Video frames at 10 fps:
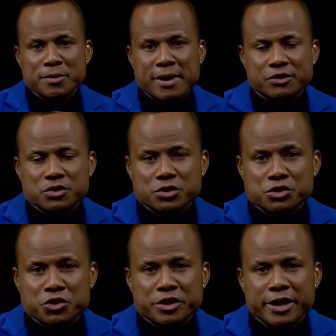matters
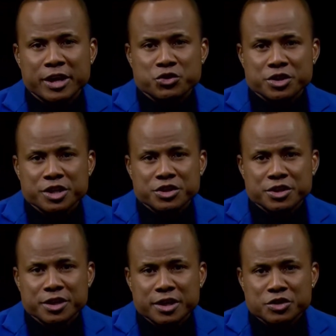concerning
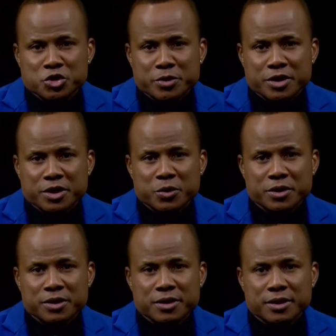education in Jamaica
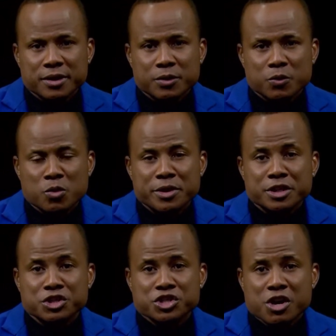with the woman
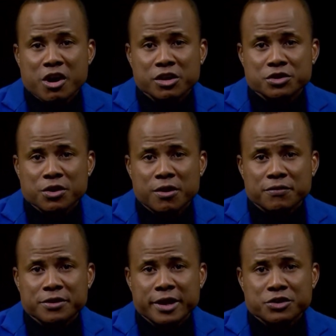in charge of
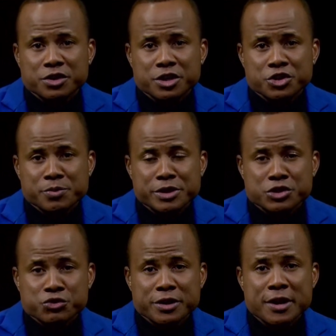the Education
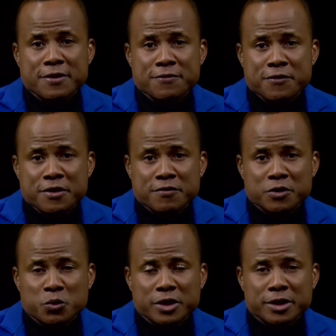Ministry,
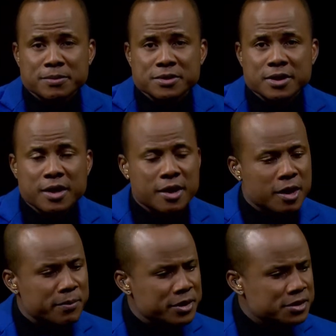Fayval Williams.
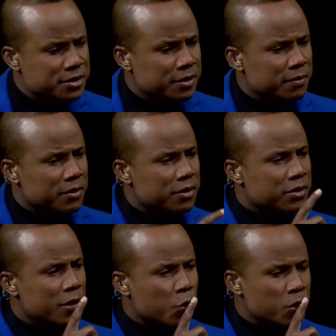Minister,
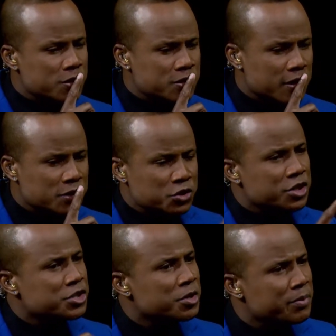there was a
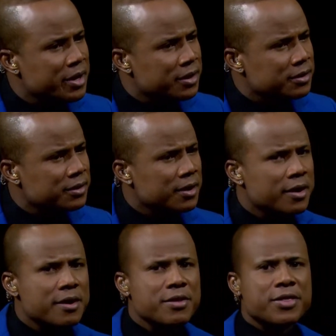suggestion made
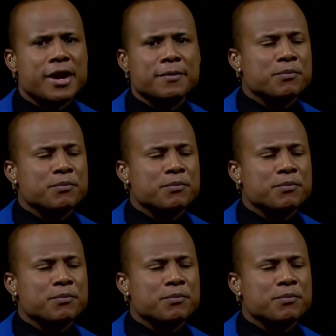that